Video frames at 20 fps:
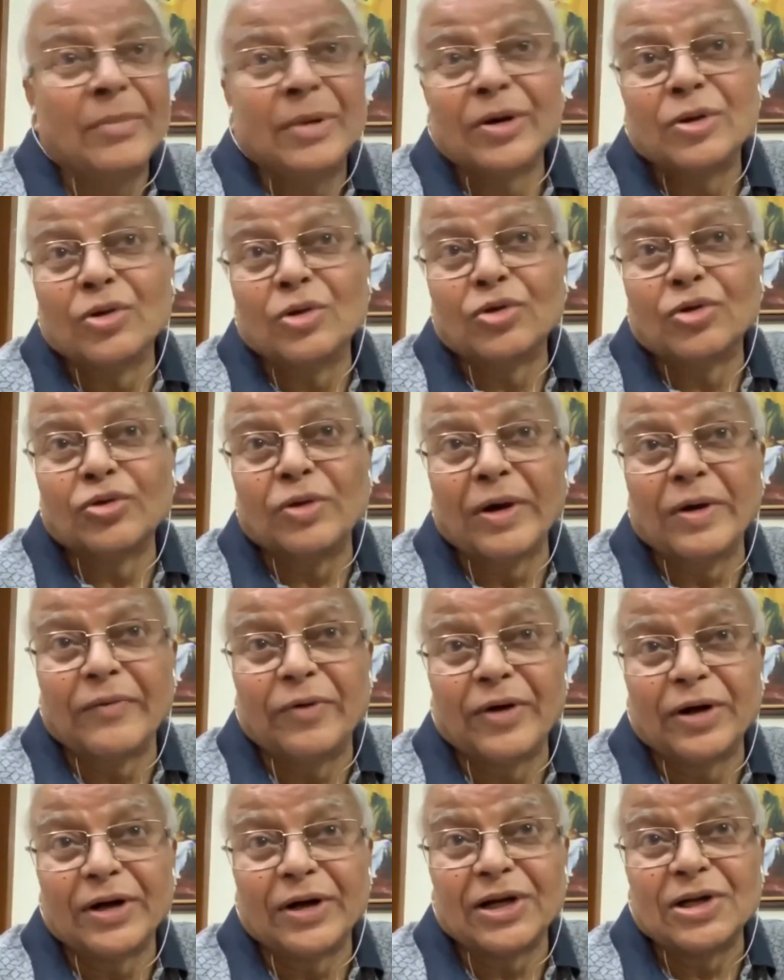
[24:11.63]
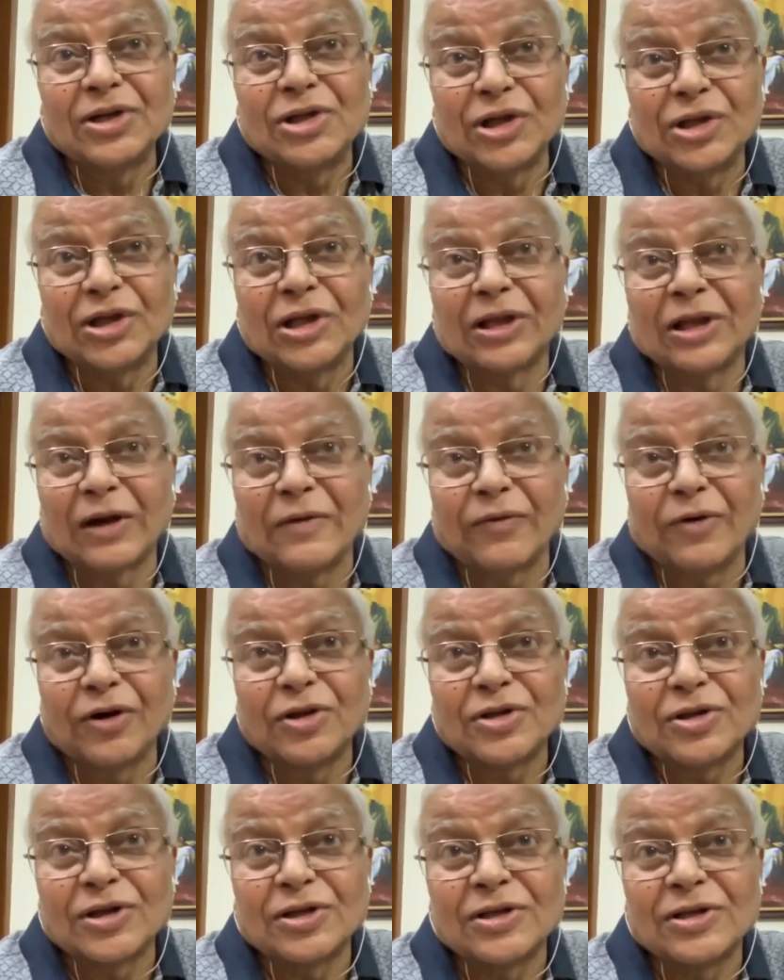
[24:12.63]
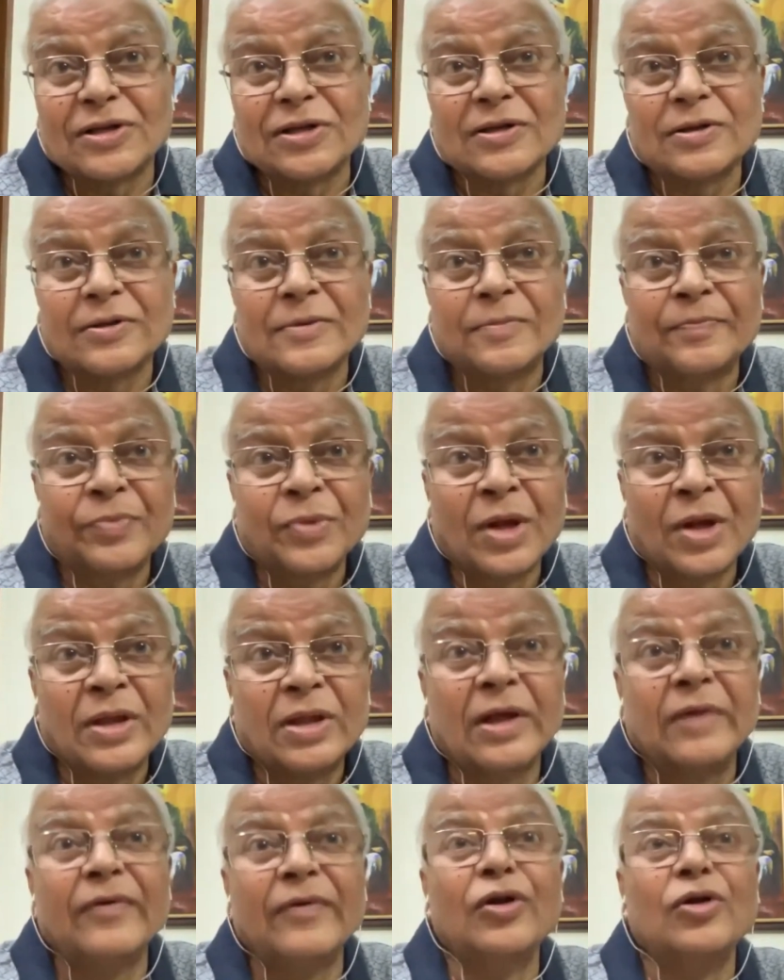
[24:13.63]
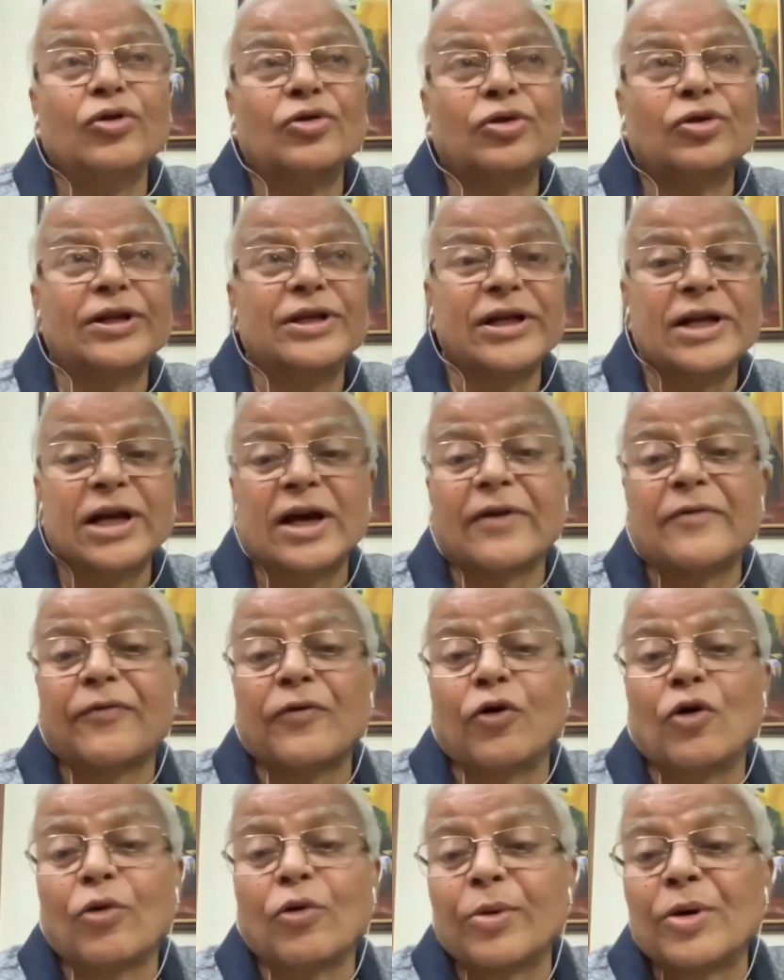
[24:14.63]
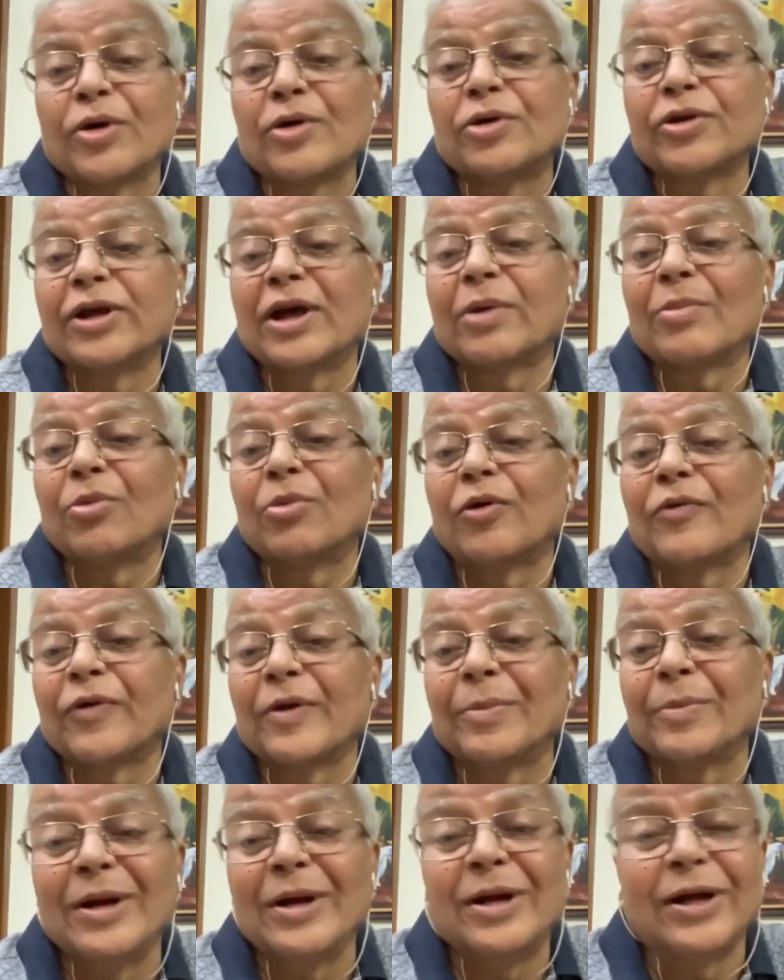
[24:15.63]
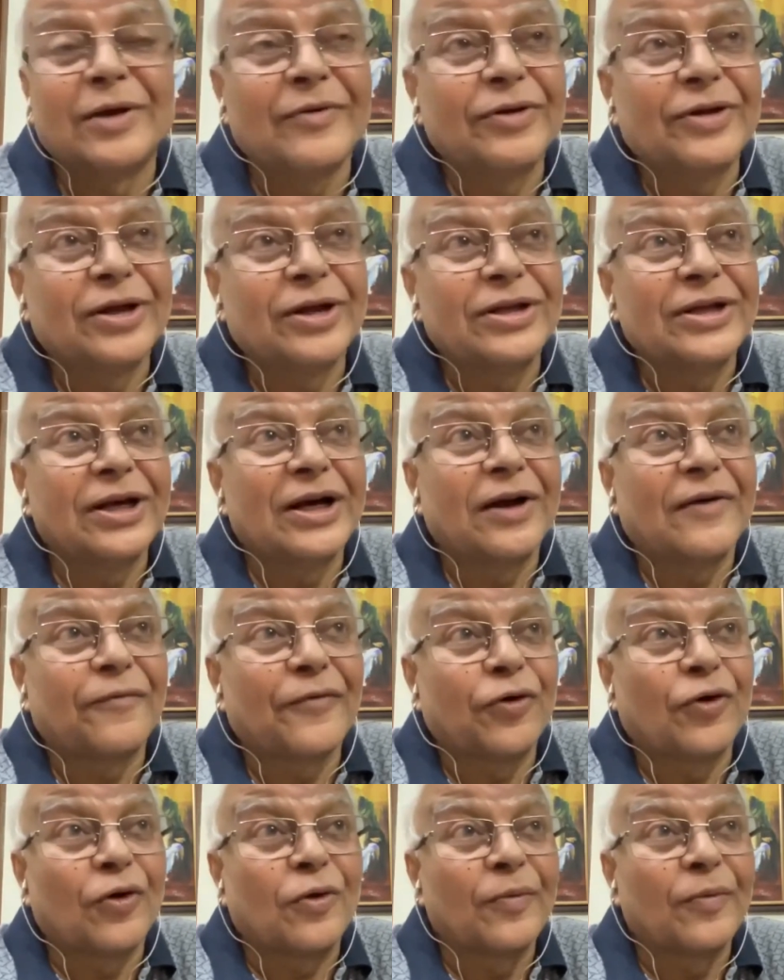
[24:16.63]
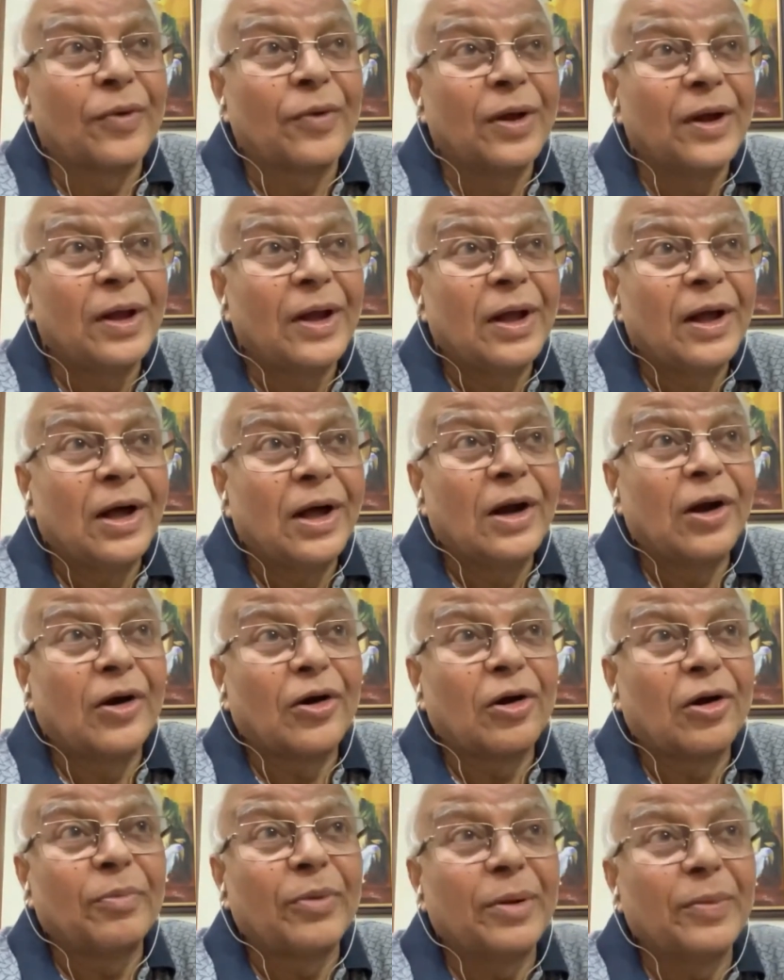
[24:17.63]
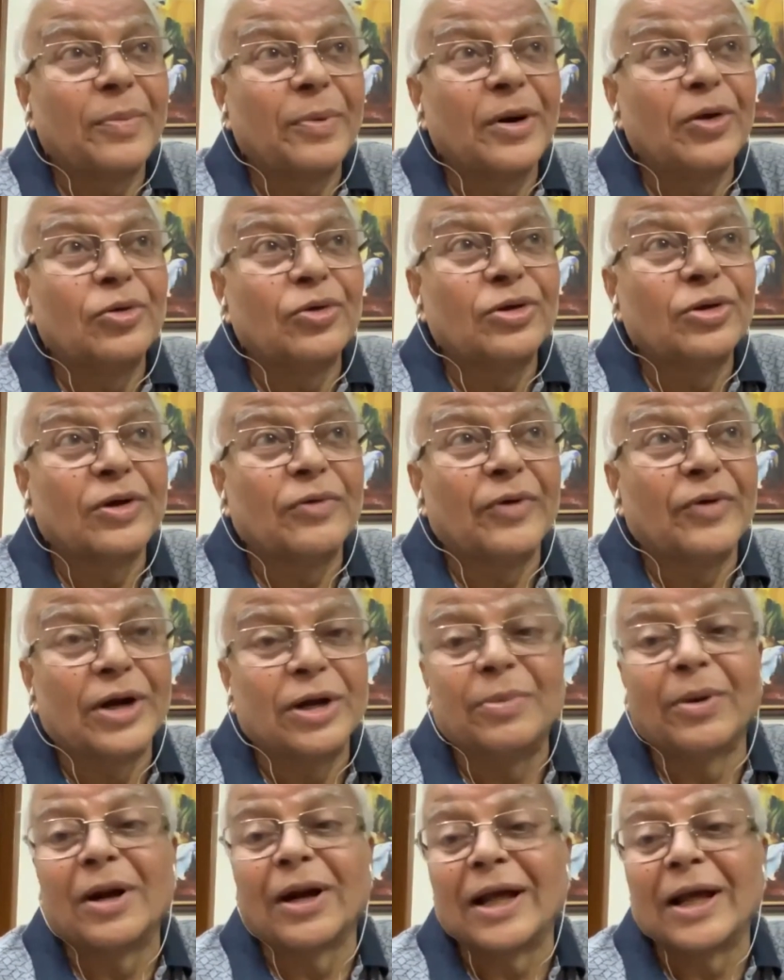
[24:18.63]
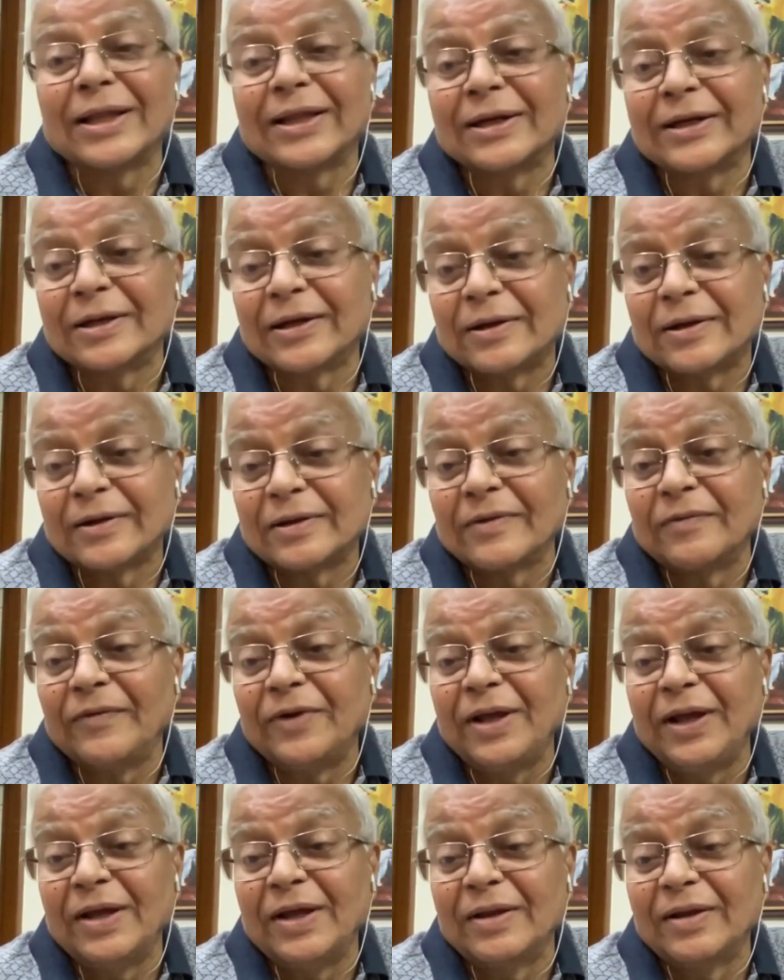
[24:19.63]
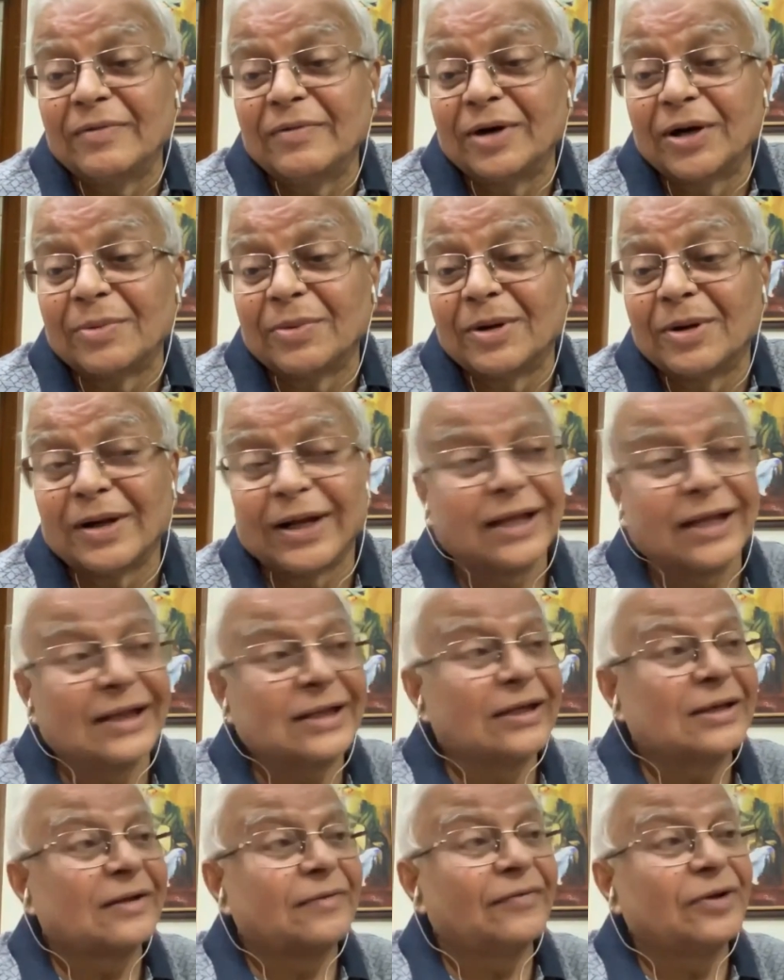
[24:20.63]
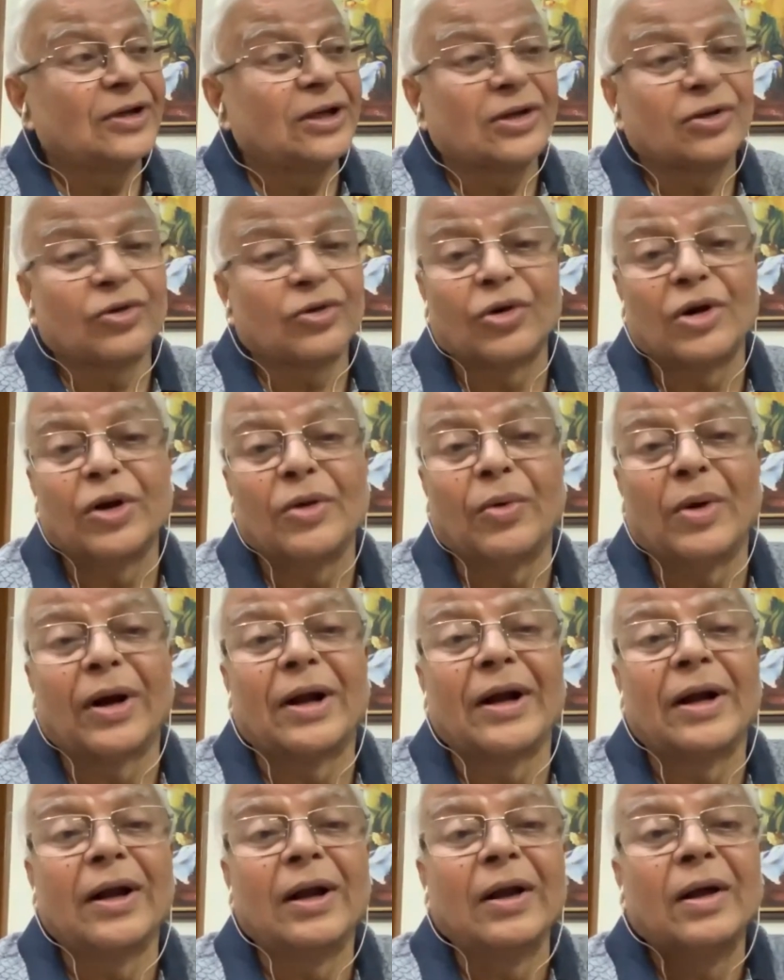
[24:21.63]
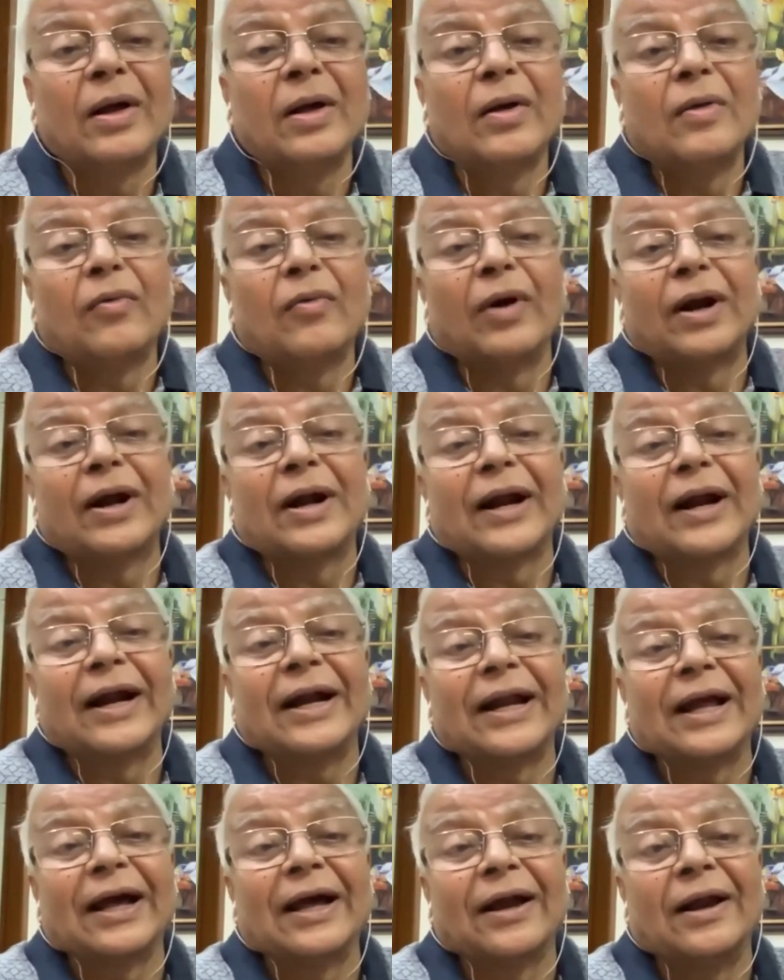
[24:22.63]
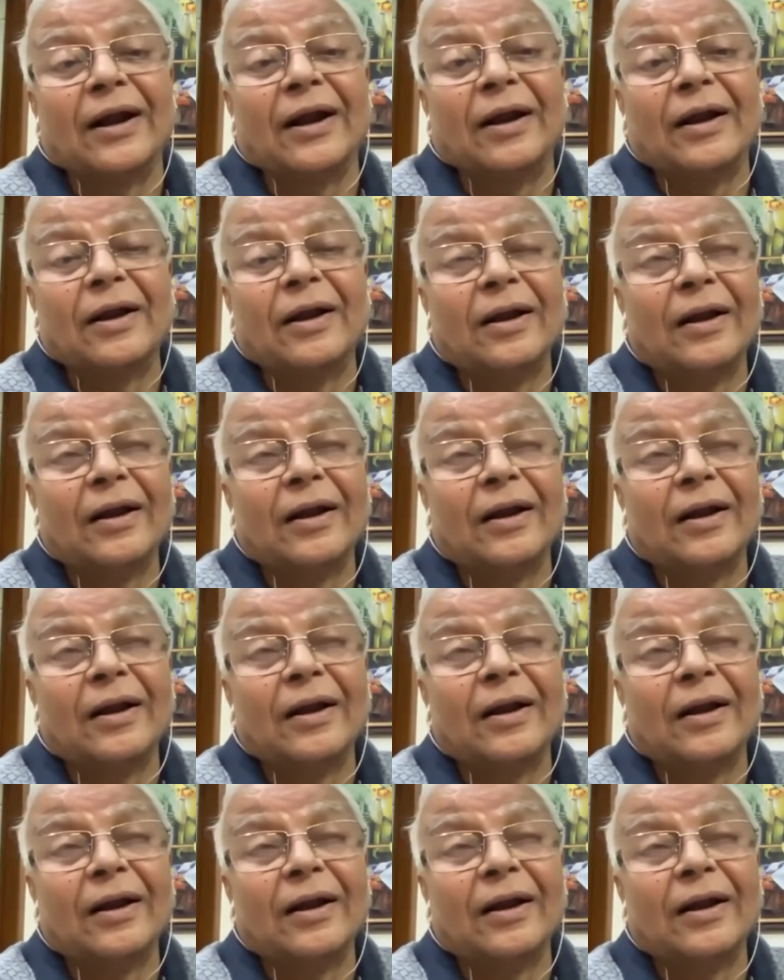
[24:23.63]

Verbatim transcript: But those who have worked in Chititra, for instance, they will use the JR4 because they are more familiar with the JR4. A lot of people use the vertebral catheter, the V, the vertebral catheter which has only one, one right angle,